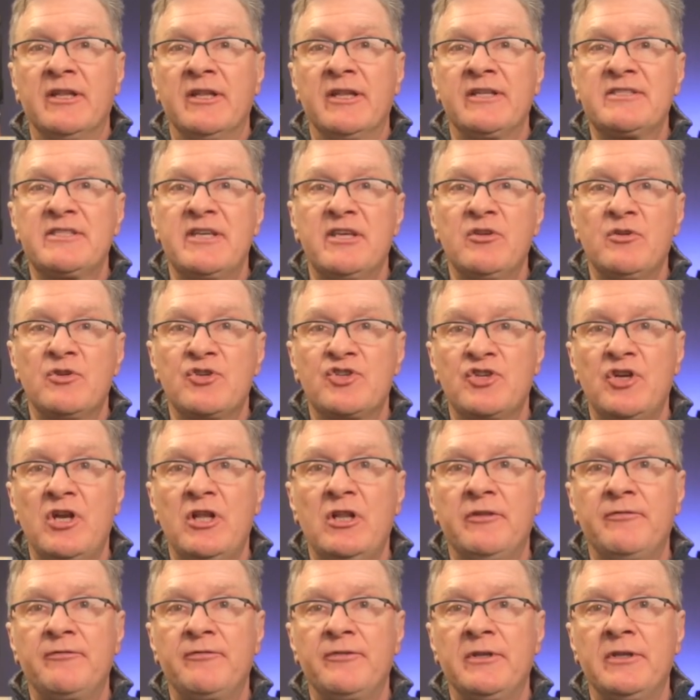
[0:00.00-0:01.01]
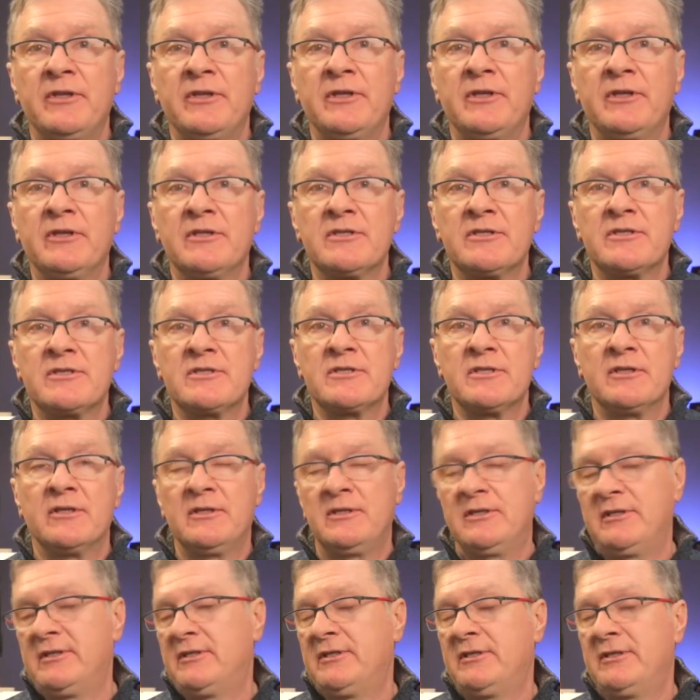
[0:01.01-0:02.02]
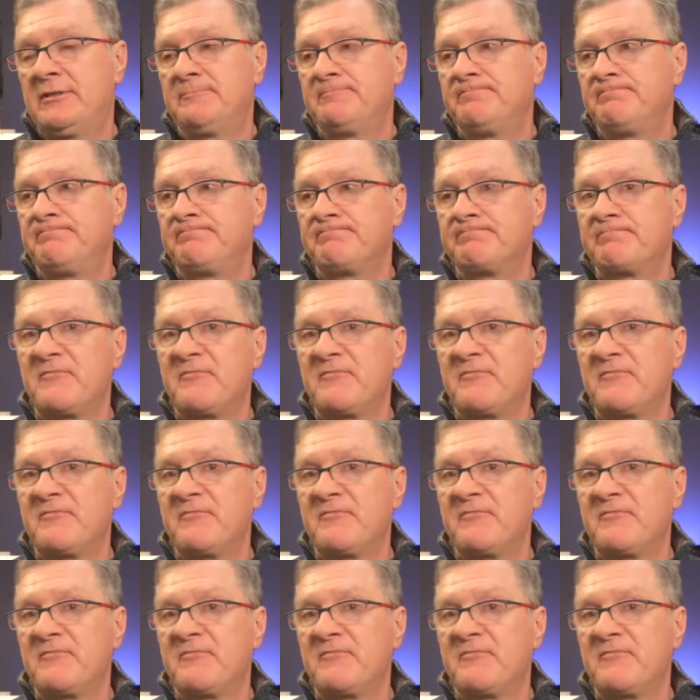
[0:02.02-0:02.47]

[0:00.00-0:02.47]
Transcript: Let's say your shelf is 5